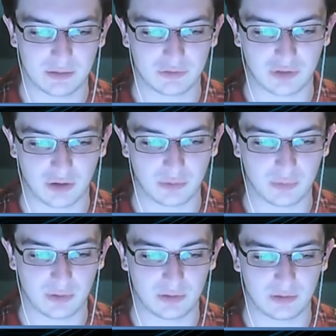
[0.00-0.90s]

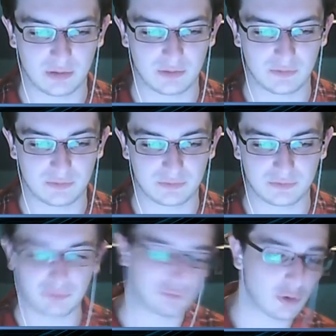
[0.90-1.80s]
So
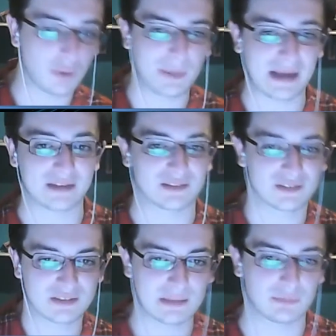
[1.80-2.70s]
the raw pace
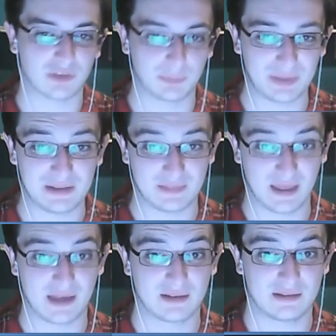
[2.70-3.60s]
seems to be there.